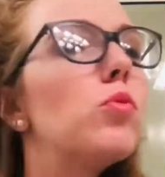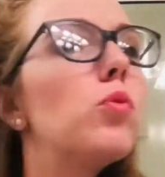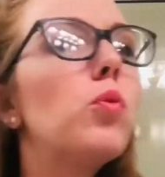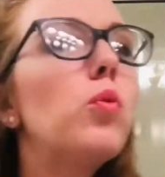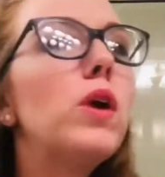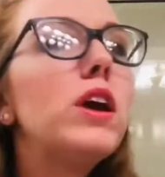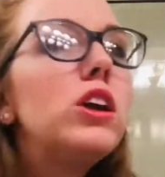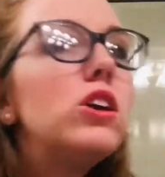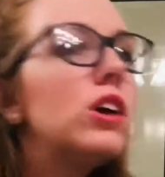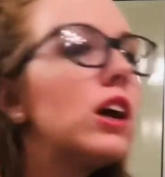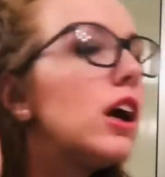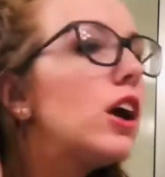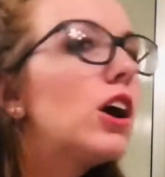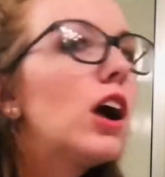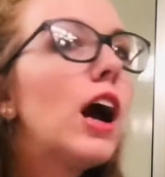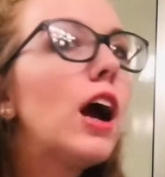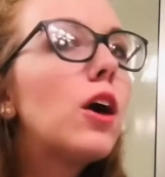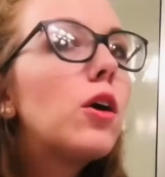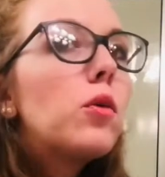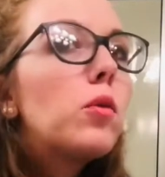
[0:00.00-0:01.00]
when you get your
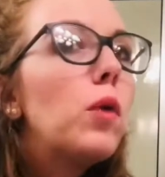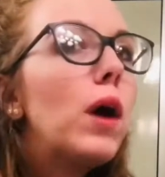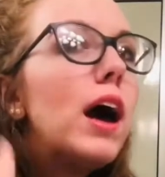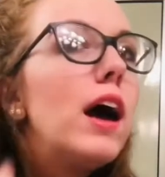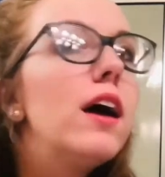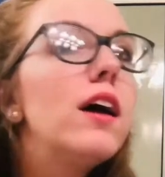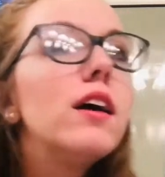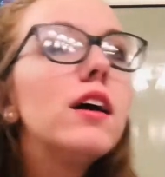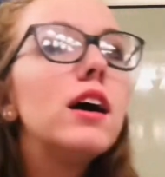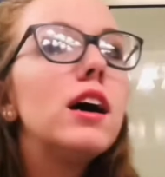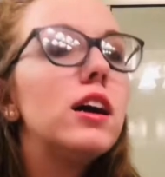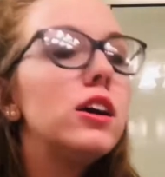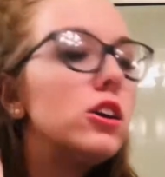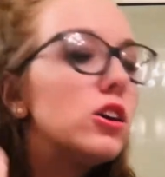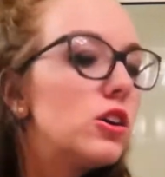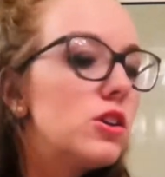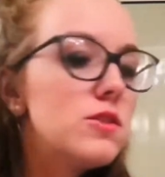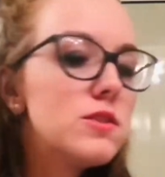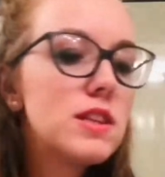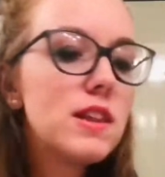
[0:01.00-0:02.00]
hair wet and
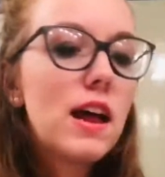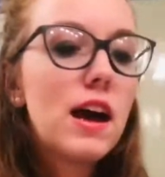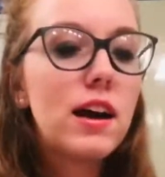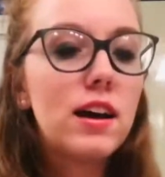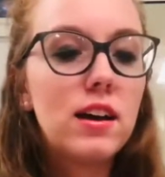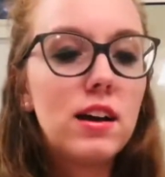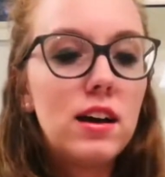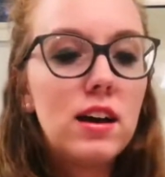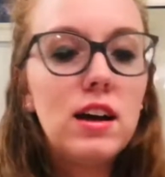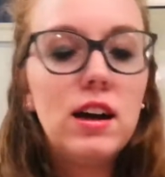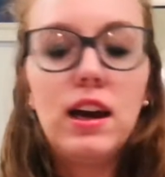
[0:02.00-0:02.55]
you're using that.